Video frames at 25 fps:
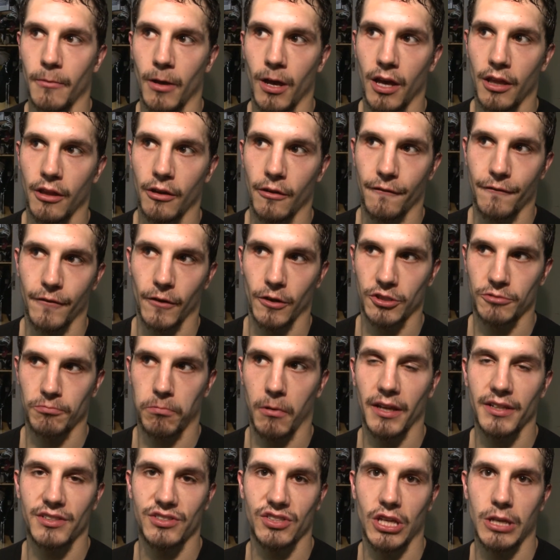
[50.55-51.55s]
Uh, they're a first
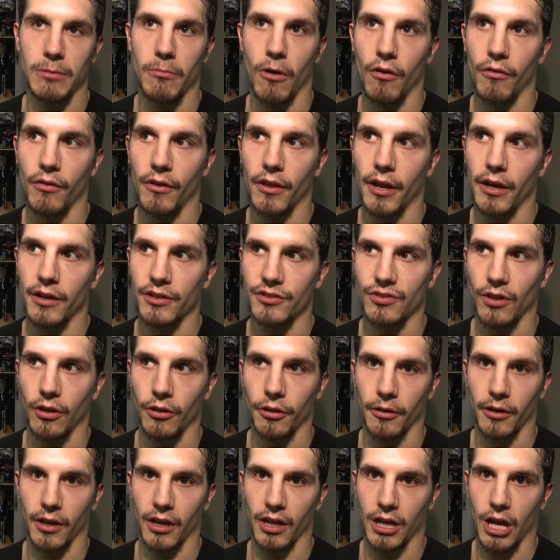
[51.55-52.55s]
place team over there, so
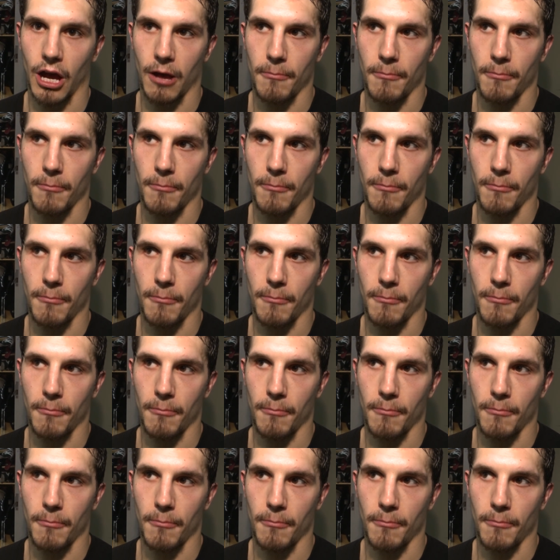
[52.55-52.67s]
they're going to